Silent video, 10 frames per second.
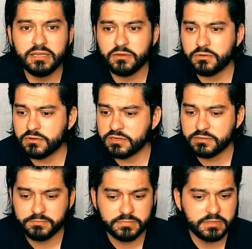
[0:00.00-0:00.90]

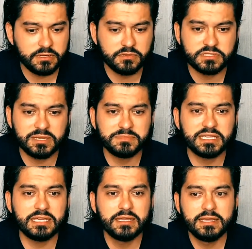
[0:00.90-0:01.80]
or,
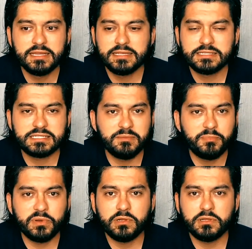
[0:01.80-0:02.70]
something
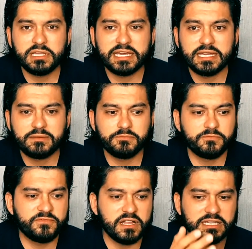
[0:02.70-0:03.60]
simple like
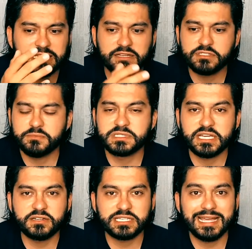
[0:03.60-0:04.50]
falling down some
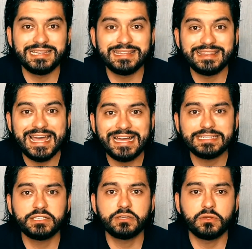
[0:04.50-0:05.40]
stairs, and
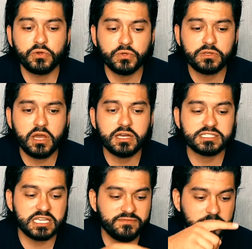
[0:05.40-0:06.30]
that could
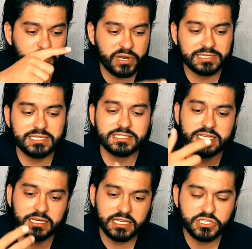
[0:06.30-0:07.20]
cause even
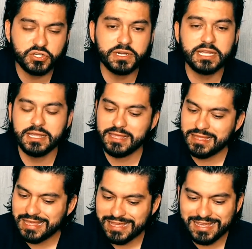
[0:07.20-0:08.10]
pregnancy and injury
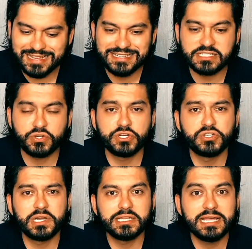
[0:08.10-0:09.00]
and
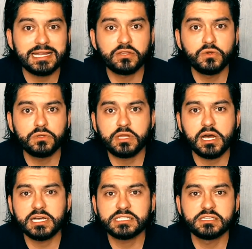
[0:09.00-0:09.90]
surgery. That could
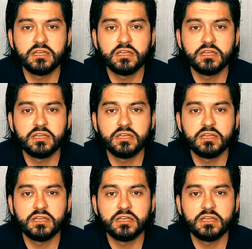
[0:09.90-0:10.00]
cause